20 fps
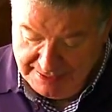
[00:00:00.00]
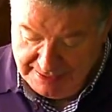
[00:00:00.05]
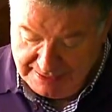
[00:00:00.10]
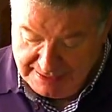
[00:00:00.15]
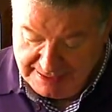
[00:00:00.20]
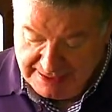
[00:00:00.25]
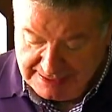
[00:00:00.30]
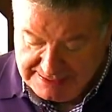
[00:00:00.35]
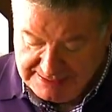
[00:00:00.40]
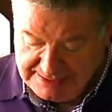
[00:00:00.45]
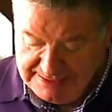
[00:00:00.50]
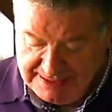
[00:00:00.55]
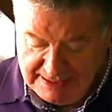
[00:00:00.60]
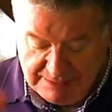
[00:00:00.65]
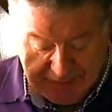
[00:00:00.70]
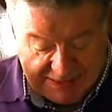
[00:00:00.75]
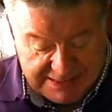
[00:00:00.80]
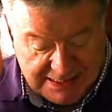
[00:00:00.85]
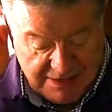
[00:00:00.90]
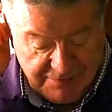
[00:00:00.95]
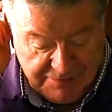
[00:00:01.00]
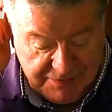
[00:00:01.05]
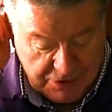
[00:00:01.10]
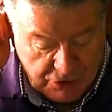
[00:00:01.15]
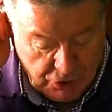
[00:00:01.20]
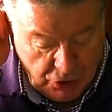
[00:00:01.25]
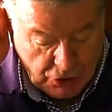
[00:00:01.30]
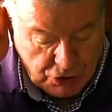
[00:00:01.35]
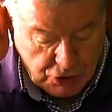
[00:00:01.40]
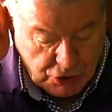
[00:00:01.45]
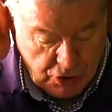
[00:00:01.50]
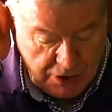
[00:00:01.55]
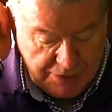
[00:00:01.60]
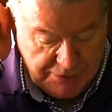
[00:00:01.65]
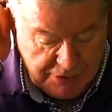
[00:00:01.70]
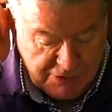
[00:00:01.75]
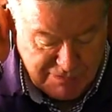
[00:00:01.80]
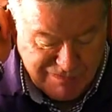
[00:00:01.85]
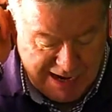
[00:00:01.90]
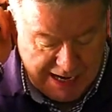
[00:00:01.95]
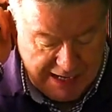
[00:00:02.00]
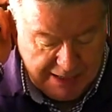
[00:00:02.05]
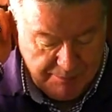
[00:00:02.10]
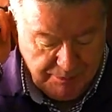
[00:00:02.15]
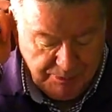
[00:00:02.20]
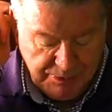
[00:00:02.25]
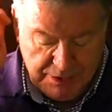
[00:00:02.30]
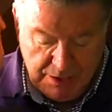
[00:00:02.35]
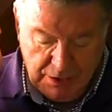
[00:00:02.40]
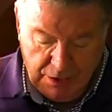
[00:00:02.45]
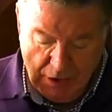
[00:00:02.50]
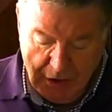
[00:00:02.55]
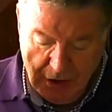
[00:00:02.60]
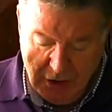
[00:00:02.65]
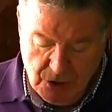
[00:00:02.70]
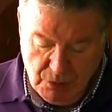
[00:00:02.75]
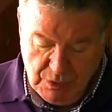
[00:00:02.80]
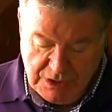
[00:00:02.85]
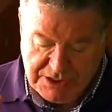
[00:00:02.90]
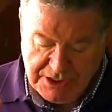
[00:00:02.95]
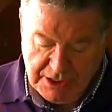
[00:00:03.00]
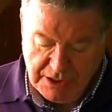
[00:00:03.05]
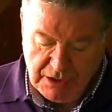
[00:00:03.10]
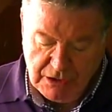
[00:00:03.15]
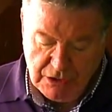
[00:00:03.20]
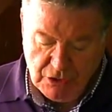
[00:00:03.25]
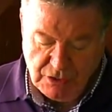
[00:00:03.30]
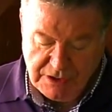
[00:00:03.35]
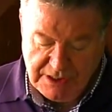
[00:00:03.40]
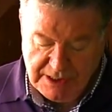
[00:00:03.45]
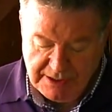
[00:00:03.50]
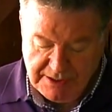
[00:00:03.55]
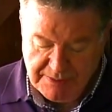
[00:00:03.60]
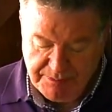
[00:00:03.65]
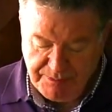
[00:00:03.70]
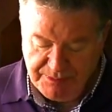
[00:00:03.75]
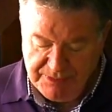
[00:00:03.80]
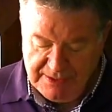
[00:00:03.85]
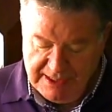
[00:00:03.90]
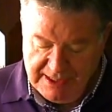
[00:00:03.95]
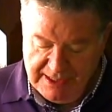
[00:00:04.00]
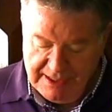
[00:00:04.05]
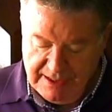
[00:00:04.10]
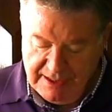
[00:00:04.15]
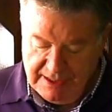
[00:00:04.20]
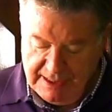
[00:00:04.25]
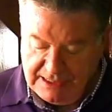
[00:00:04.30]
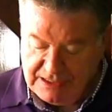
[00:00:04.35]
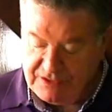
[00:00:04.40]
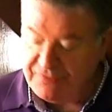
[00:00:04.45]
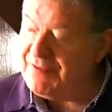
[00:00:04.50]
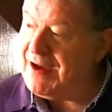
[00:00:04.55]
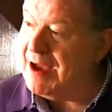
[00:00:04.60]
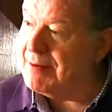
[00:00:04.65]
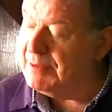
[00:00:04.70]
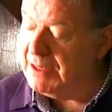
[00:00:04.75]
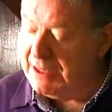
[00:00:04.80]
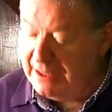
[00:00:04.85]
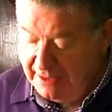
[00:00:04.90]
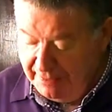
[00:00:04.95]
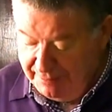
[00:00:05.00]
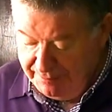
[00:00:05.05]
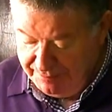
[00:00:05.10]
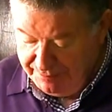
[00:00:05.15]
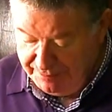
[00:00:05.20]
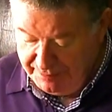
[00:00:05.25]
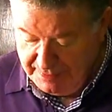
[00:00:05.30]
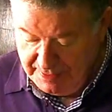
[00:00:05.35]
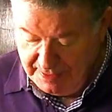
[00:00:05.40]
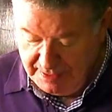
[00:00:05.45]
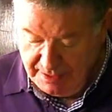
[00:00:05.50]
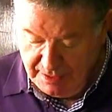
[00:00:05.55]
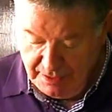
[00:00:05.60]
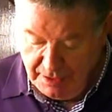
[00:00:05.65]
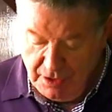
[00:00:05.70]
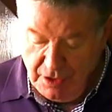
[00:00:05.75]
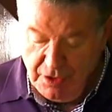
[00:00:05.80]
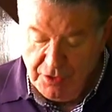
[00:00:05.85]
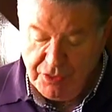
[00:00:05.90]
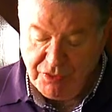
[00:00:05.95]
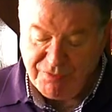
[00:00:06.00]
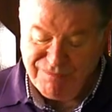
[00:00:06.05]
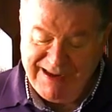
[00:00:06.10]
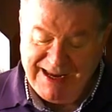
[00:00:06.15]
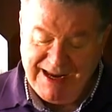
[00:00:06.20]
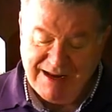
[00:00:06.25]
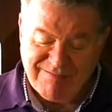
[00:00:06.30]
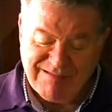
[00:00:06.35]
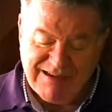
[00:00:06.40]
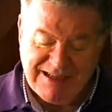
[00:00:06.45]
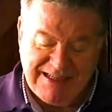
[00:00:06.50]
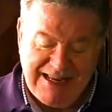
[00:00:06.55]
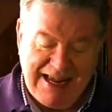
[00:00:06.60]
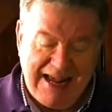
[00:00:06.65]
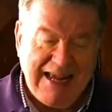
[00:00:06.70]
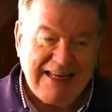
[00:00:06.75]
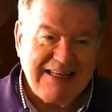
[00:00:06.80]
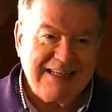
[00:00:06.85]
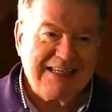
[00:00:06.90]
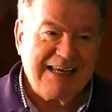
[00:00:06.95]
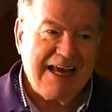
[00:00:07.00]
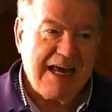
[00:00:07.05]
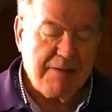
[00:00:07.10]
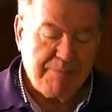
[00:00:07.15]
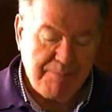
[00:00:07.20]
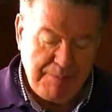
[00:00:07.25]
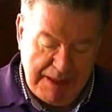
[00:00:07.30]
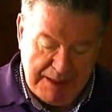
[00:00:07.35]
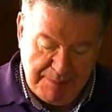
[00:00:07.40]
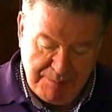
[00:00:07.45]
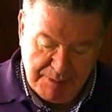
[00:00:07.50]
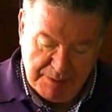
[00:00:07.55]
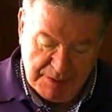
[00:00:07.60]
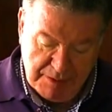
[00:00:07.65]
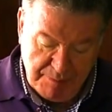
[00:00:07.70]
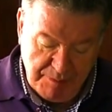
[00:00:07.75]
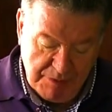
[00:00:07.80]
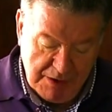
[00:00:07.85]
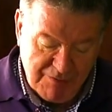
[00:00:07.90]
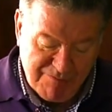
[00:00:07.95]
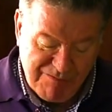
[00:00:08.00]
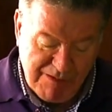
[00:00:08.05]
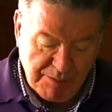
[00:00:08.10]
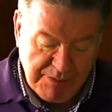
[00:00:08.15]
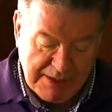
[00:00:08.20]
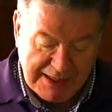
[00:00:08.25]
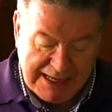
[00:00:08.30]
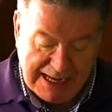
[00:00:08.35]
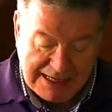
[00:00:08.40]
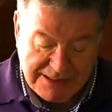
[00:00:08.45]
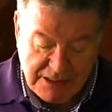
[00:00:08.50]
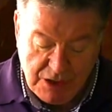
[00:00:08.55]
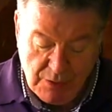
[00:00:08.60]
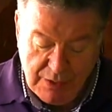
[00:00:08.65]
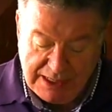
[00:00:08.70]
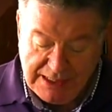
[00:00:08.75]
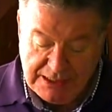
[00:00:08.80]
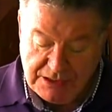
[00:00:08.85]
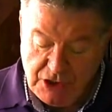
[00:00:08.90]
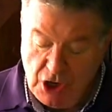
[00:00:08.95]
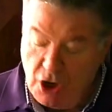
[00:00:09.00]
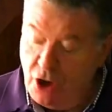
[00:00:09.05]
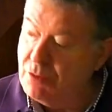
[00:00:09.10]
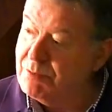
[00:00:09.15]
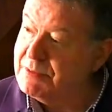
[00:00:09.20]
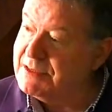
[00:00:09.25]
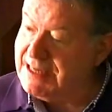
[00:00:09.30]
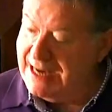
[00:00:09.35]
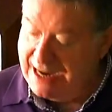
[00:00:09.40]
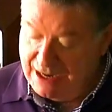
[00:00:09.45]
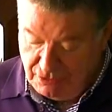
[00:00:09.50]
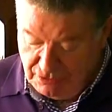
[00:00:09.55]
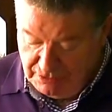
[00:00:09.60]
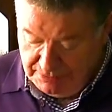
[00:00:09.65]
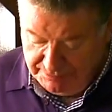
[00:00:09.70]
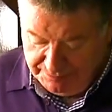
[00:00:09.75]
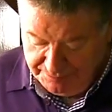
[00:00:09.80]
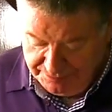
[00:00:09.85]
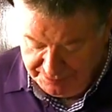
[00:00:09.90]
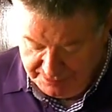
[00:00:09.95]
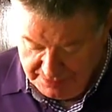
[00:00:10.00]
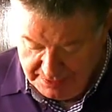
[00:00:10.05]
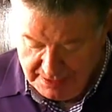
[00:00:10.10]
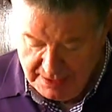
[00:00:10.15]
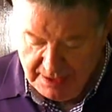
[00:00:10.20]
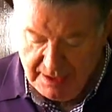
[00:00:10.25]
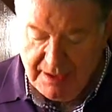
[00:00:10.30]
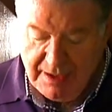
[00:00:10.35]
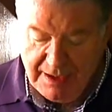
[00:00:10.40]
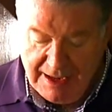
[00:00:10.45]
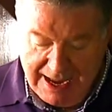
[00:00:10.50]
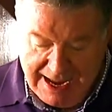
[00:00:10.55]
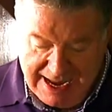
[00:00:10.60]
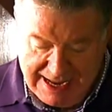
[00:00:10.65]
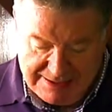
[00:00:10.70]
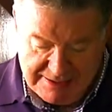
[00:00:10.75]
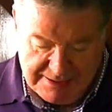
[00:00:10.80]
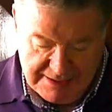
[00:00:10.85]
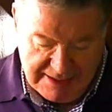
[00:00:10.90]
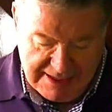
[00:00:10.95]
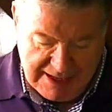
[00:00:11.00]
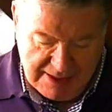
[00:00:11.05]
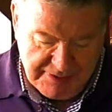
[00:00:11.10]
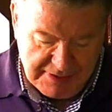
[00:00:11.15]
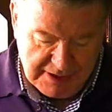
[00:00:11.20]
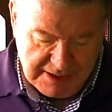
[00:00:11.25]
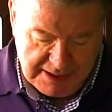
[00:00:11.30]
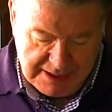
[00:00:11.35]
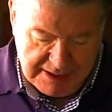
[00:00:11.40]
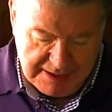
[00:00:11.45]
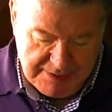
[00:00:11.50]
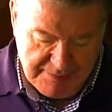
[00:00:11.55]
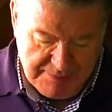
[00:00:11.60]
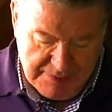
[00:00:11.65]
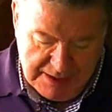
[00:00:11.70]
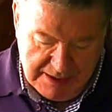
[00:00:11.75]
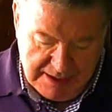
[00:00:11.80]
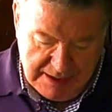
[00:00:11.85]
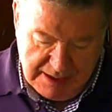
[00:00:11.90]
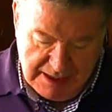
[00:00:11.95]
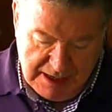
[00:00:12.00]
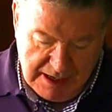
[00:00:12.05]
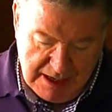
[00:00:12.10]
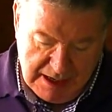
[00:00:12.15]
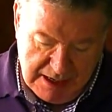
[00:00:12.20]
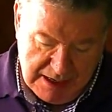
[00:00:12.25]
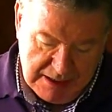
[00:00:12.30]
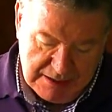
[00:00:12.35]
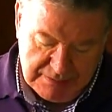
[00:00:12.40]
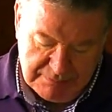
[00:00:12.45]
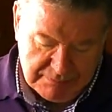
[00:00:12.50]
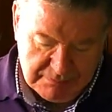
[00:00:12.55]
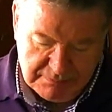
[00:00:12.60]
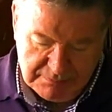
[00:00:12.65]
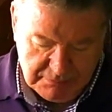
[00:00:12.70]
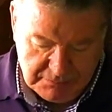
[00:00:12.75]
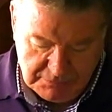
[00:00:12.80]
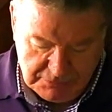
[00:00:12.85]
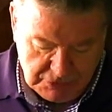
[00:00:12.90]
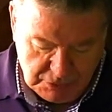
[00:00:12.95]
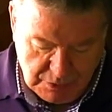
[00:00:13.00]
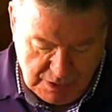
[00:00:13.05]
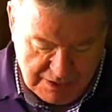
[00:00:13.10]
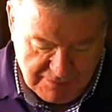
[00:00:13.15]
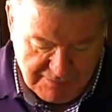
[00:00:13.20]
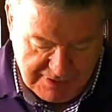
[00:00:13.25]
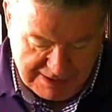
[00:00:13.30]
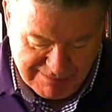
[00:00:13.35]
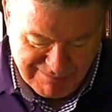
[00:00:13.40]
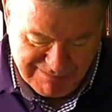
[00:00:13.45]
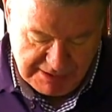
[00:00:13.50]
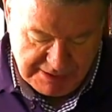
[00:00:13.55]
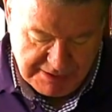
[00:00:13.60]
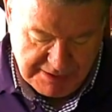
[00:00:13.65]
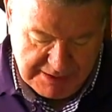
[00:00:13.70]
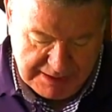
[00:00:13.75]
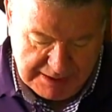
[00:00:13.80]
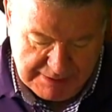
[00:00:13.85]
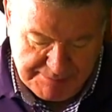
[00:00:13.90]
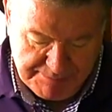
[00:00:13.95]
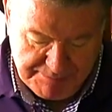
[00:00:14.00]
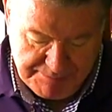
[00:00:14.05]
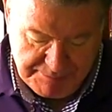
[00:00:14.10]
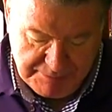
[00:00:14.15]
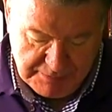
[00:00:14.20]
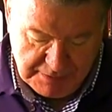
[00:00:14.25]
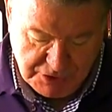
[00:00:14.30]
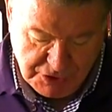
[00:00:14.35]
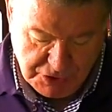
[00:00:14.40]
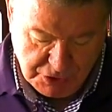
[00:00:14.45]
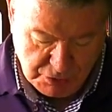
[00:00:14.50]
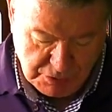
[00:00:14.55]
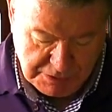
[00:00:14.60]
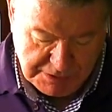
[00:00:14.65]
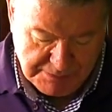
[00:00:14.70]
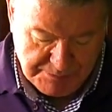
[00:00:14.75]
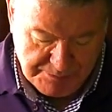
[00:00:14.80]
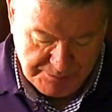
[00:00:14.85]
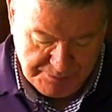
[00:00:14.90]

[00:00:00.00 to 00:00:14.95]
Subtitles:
Kastner himself did not join the train, which included his family, 388 people from the ghetto in his hometown, and another 1,200 Jews.